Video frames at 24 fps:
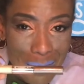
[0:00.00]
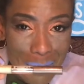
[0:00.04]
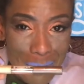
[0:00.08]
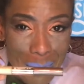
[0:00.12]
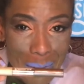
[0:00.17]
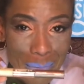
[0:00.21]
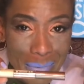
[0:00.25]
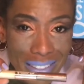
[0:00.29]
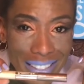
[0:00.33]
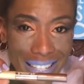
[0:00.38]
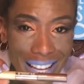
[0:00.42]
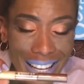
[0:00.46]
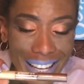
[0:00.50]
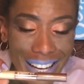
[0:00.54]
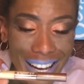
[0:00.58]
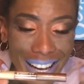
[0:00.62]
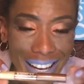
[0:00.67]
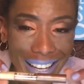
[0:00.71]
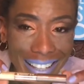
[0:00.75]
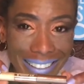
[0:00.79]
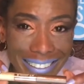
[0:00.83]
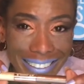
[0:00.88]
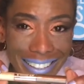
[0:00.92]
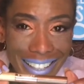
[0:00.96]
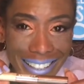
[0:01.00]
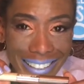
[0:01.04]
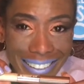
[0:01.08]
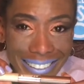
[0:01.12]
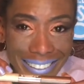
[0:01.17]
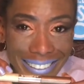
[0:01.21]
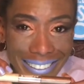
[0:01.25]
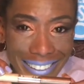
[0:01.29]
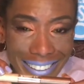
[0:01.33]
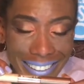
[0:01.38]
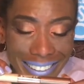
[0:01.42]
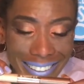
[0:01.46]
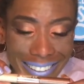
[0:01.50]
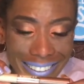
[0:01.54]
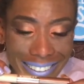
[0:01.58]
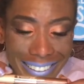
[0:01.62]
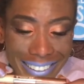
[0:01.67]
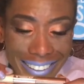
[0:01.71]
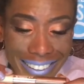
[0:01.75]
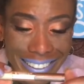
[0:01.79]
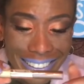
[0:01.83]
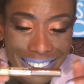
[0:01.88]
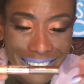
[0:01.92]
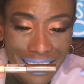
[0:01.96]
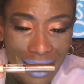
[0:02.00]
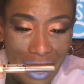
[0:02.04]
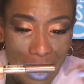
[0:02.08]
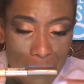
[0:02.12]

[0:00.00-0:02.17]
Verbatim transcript: Remember that eyeliner, that the glitter?